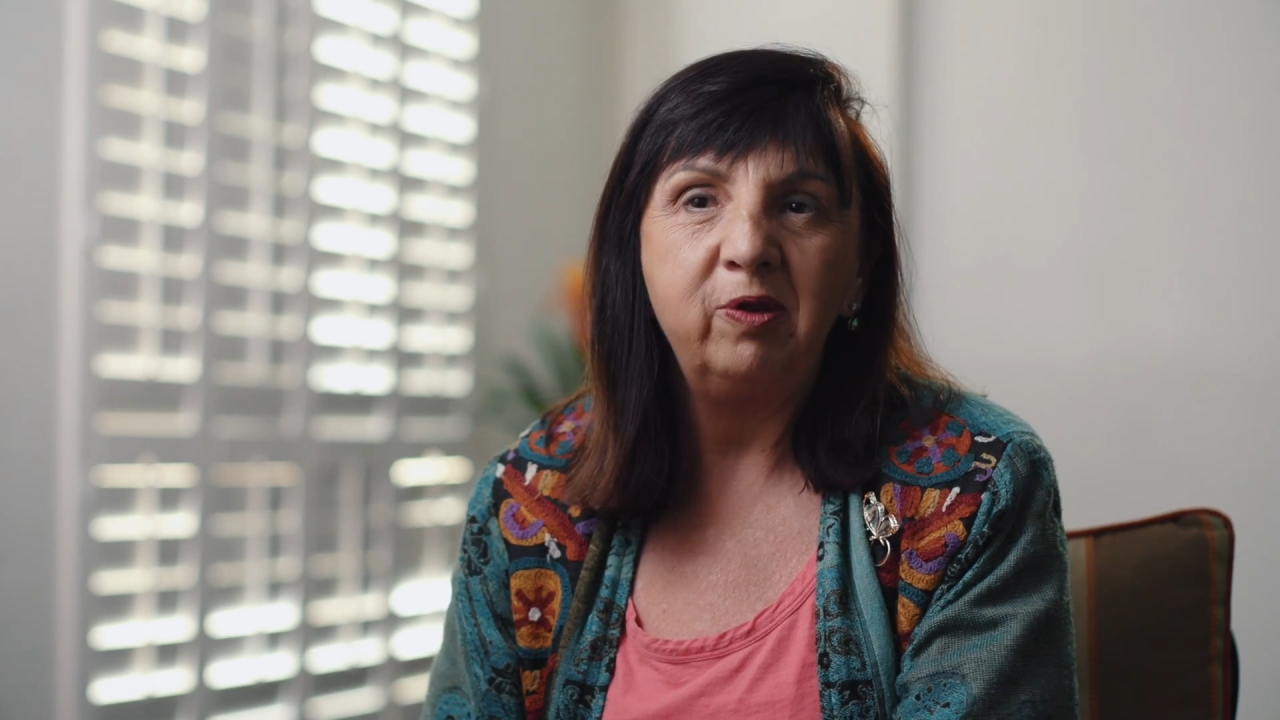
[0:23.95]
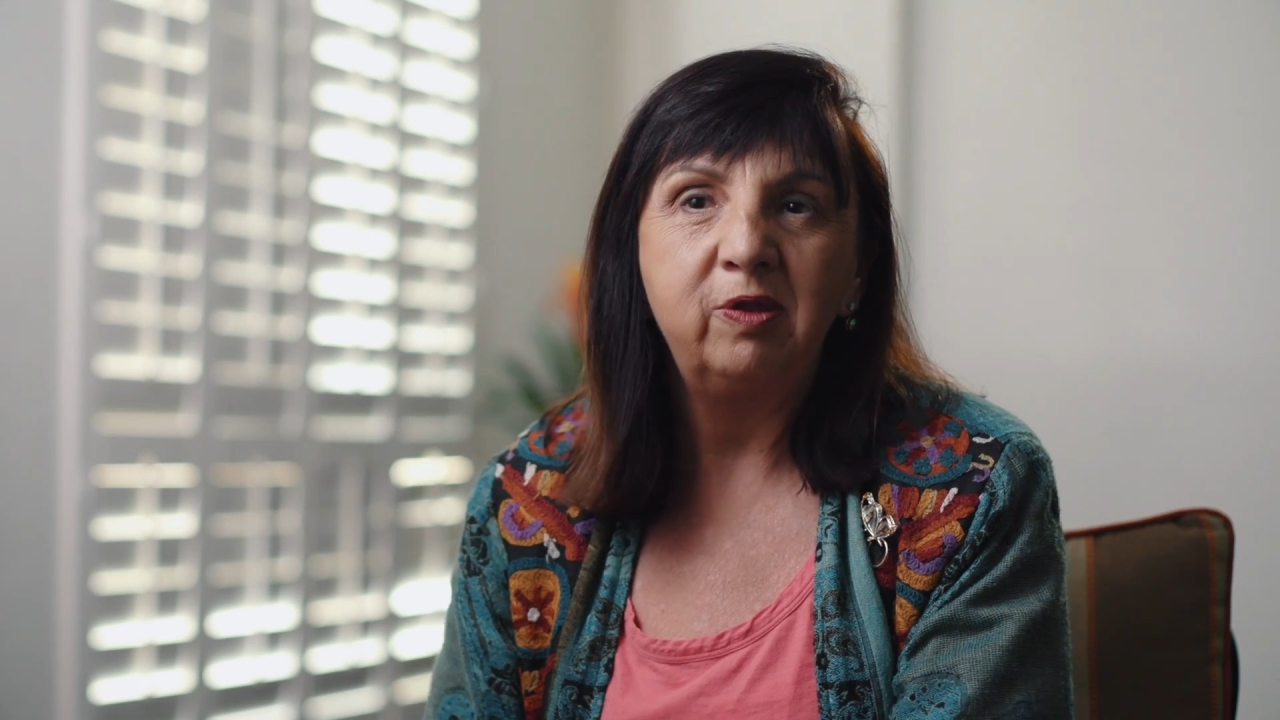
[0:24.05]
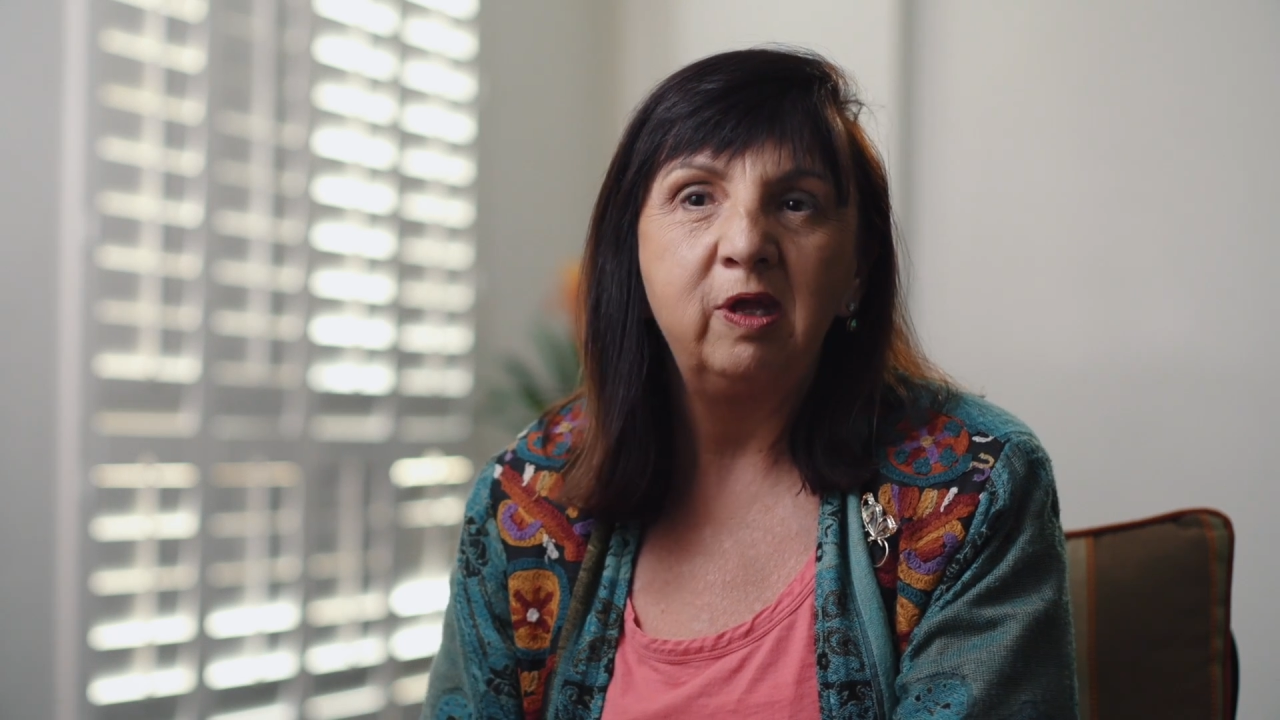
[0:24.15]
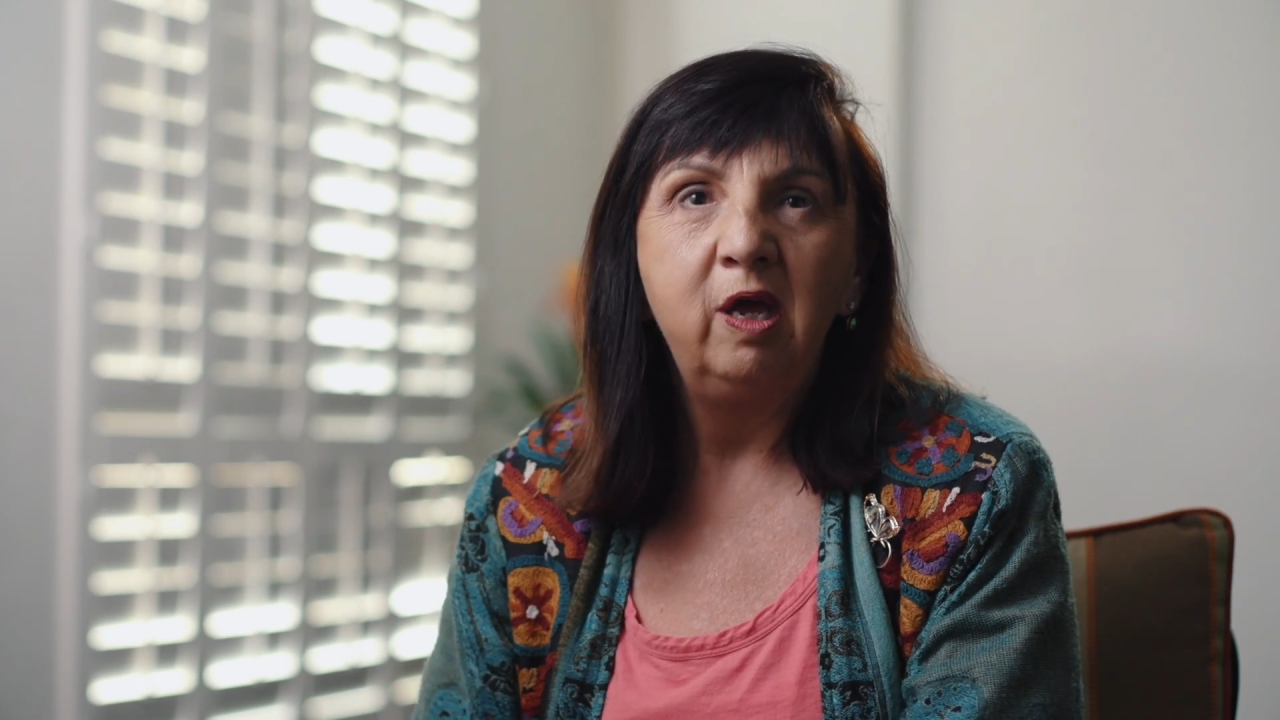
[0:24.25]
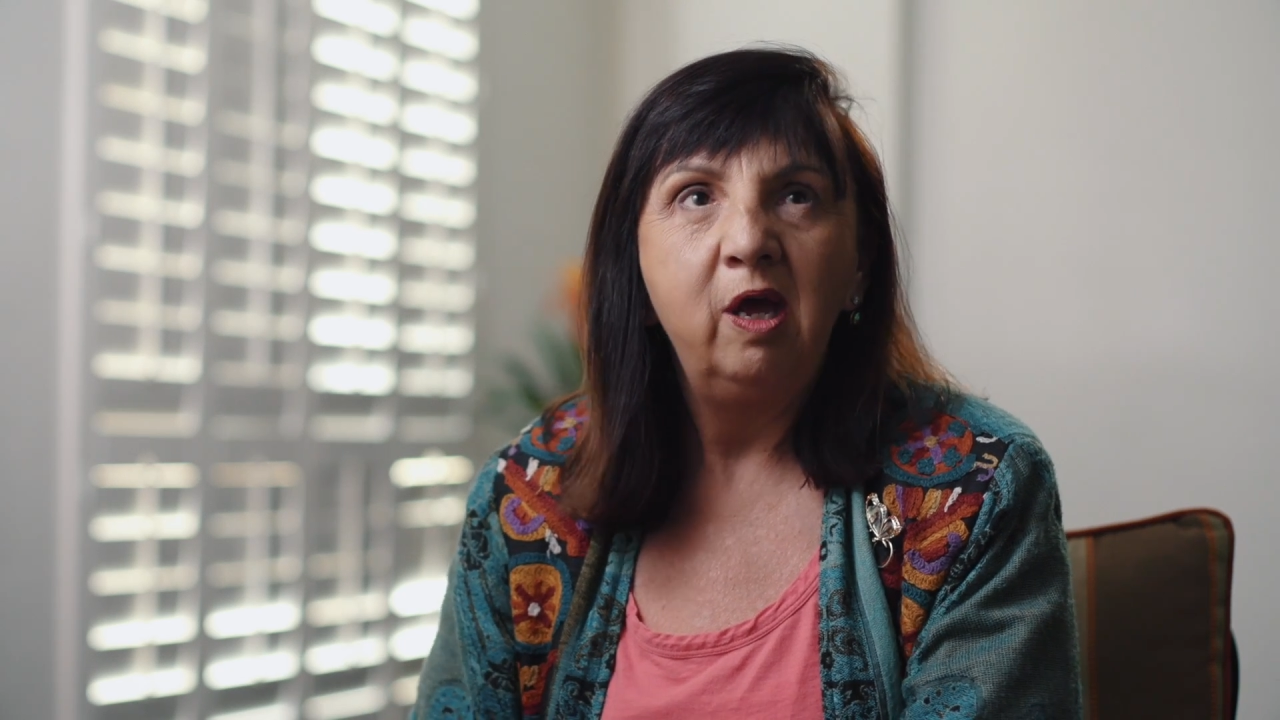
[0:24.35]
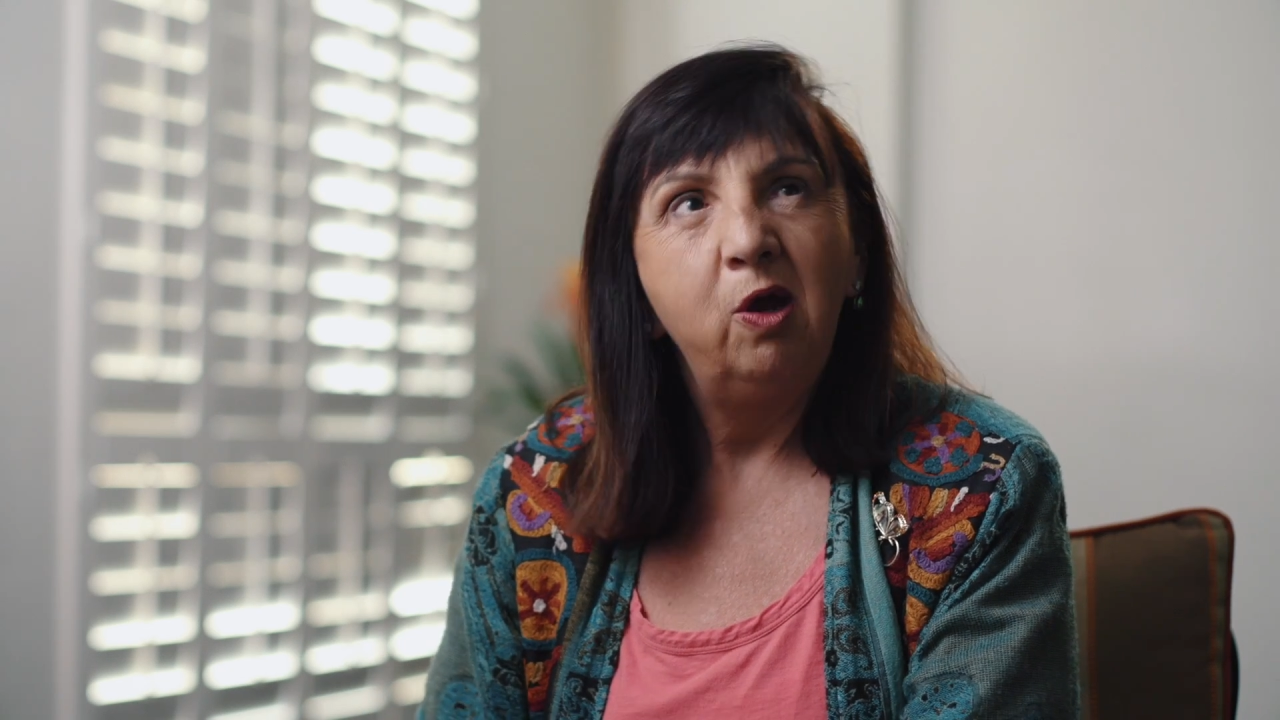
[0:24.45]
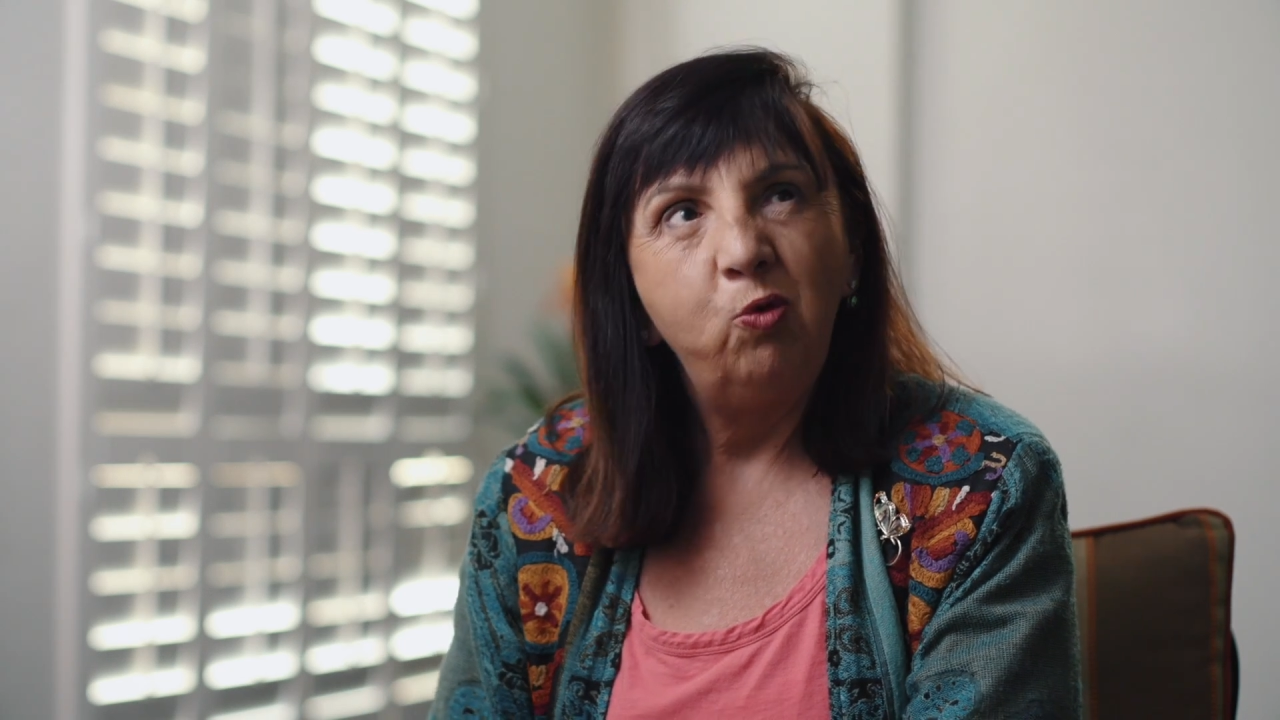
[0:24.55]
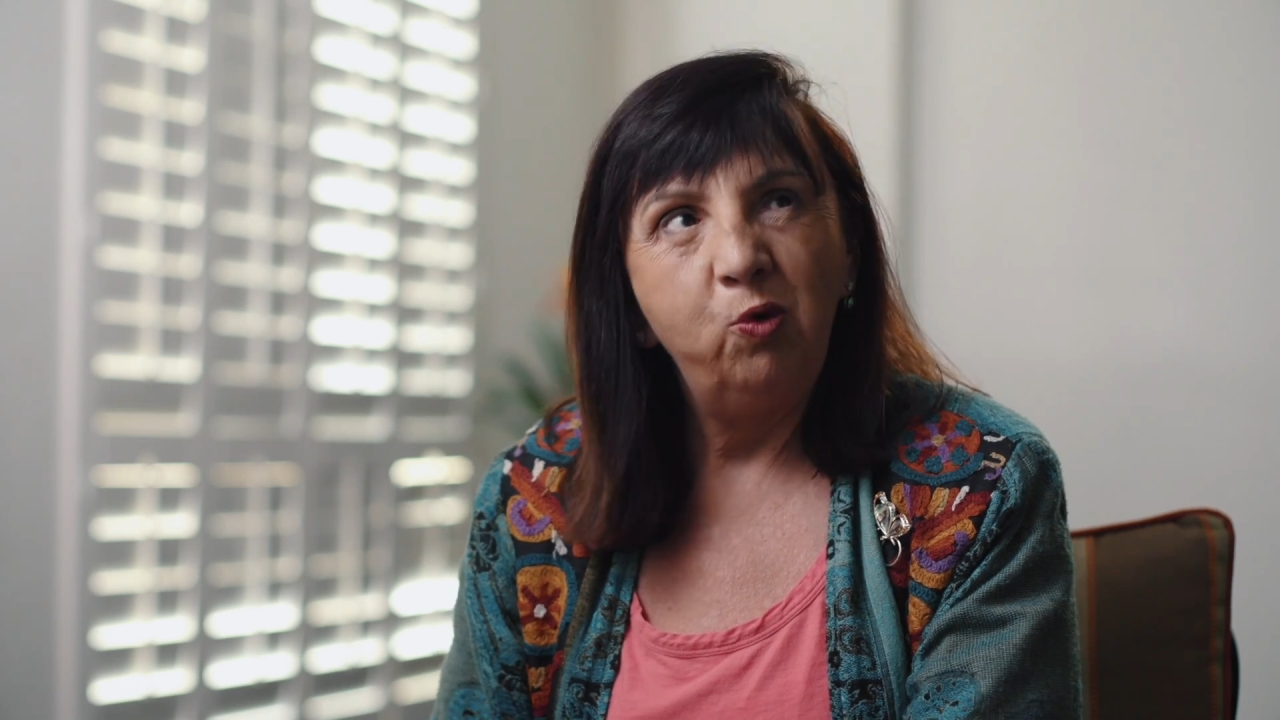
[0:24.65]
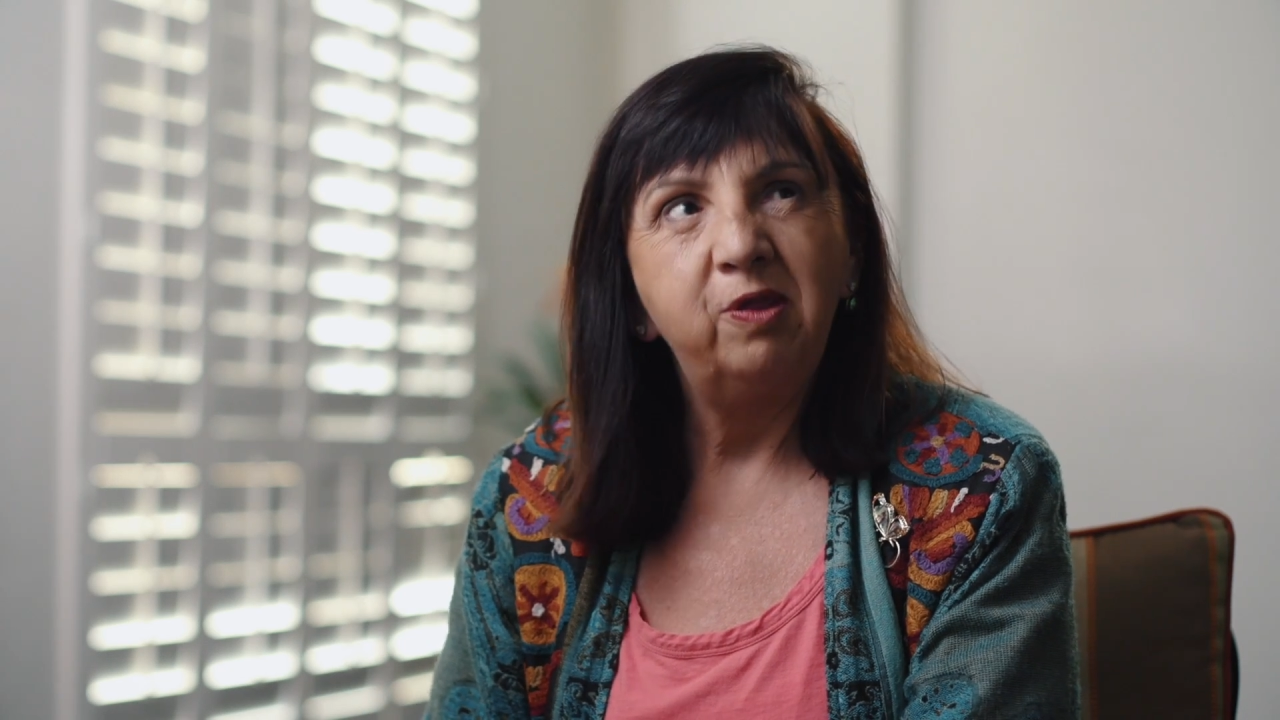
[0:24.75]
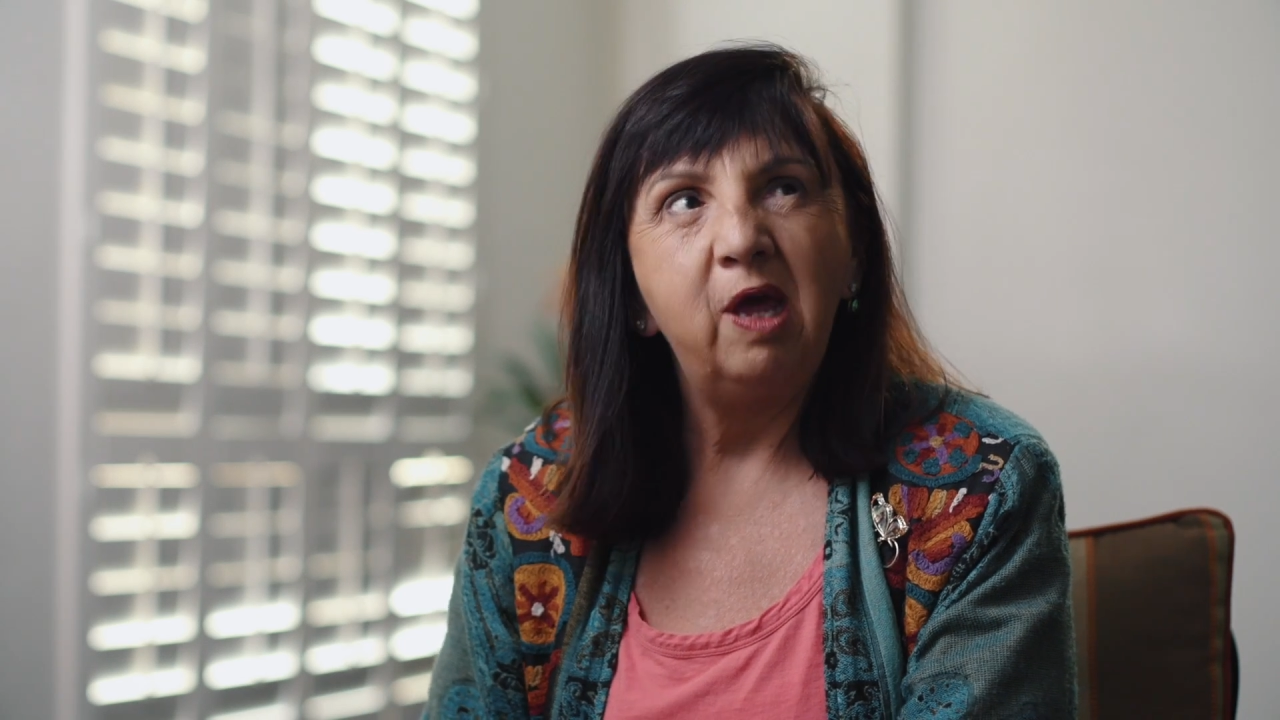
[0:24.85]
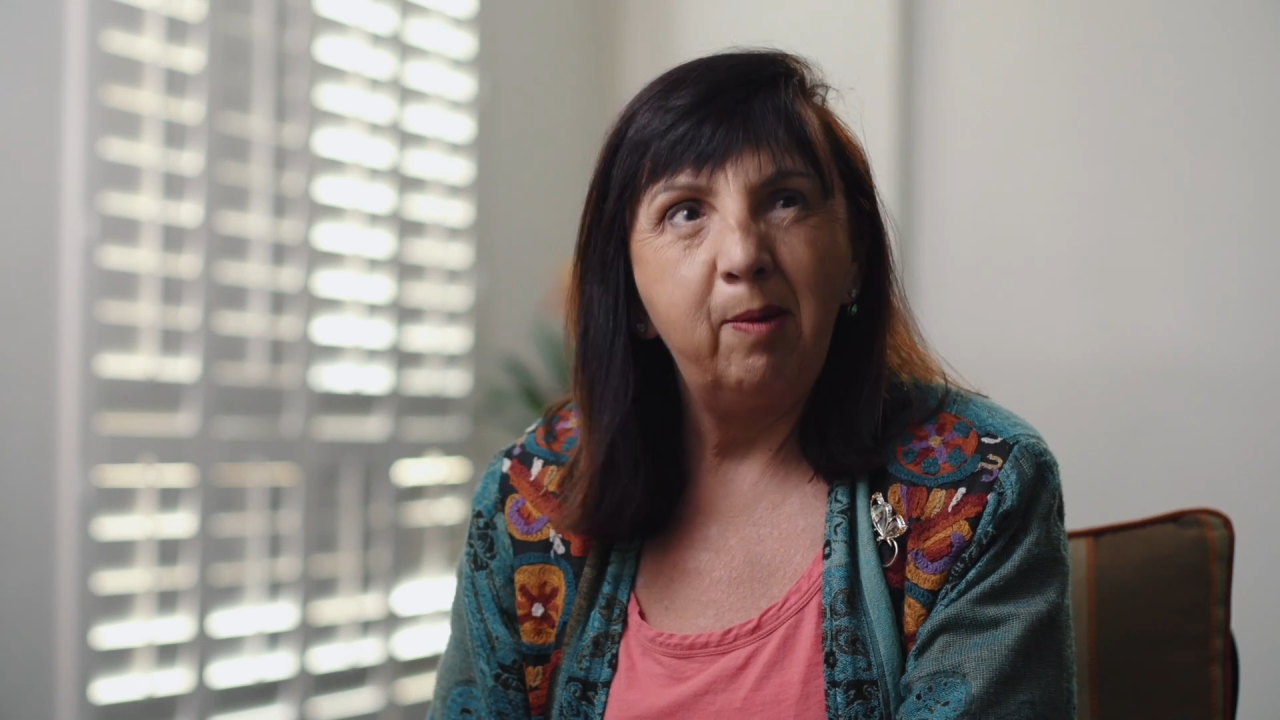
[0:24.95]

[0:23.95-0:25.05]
with